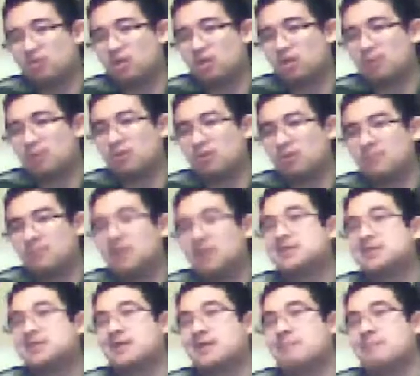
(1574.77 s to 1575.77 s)
a couple of
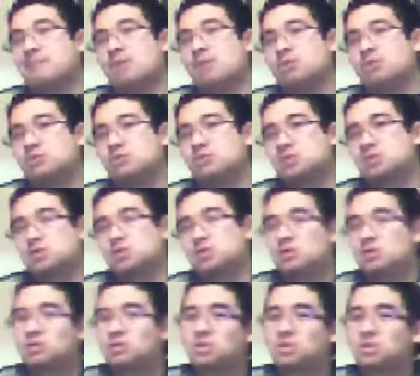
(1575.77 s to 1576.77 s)
minutes at most.
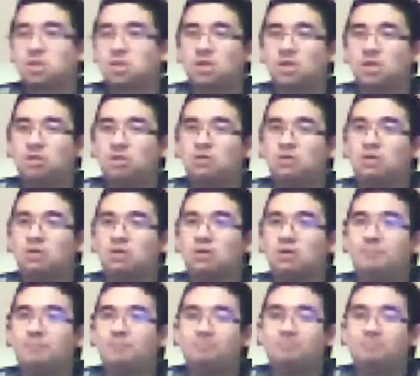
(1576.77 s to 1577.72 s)
So you know,